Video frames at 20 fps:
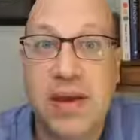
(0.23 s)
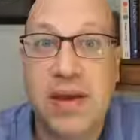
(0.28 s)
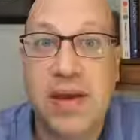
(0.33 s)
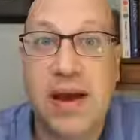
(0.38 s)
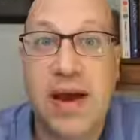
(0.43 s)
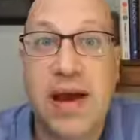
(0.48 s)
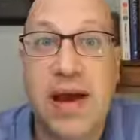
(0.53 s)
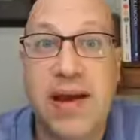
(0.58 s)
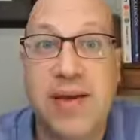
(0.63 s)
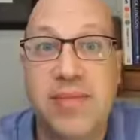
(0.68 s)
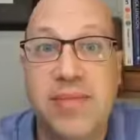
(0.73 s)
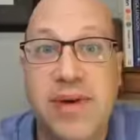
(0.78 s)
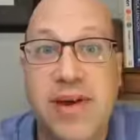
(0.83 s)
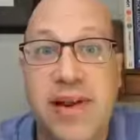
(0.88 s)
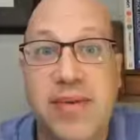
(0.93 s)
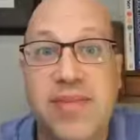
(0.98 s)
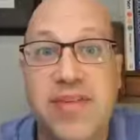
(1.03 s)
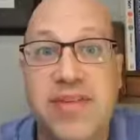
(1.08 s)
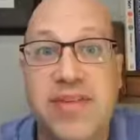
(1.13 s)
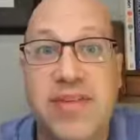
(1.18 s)
Hi, my
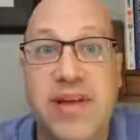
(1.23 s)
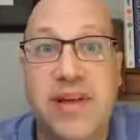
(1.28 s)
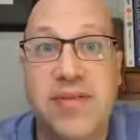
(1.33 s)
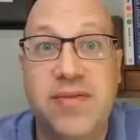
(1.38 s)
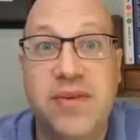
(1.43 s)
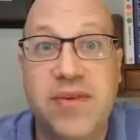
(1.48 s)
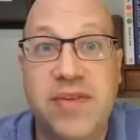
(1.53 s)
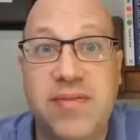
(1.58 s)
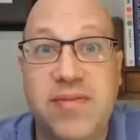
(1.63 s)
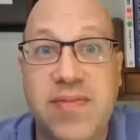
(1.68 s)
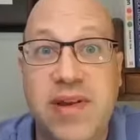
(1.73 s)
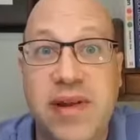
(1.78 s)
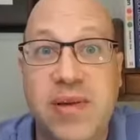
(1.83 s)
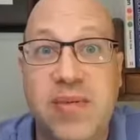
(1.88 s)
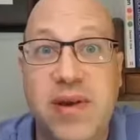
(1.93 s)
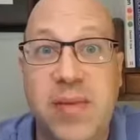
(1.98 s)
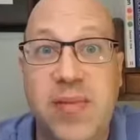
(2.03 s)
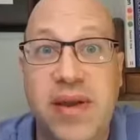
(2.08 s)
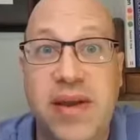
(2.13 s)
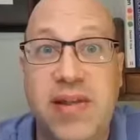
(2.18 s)
name is Sol Rosenbaum.
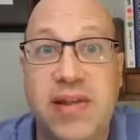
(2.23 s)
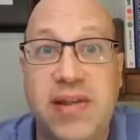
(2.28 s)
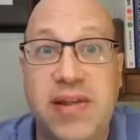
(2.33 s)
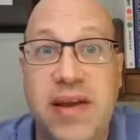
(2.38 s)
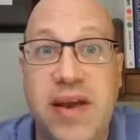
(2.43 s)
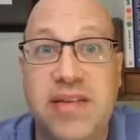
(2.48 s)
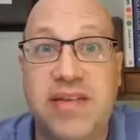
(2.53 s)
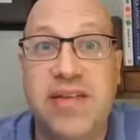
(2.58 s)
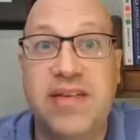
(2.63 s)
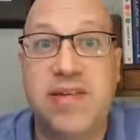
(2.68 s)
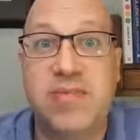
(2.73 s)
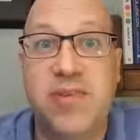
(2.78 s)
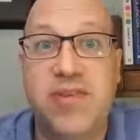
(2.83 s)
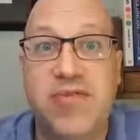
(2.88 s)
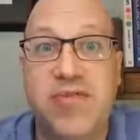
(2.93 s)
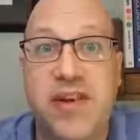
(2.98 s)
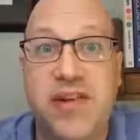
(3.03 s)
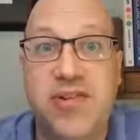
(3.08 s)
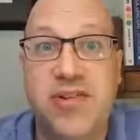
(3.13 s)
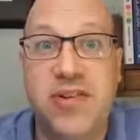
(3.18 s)
I'm a licensed
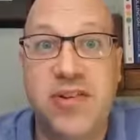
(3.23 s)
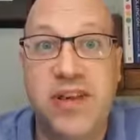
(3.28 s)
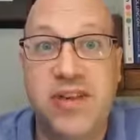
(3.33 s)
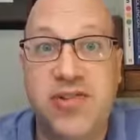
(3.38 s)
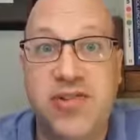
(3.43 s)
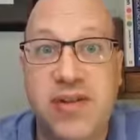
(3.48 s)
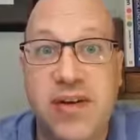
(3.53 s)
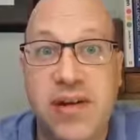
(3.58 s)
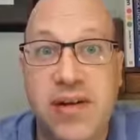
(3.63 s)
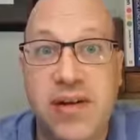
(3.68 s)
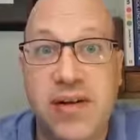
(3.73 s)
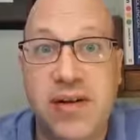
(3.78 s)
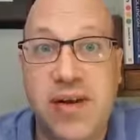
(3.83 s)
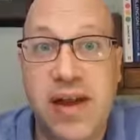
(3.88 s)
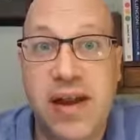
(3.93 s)
professional engineer,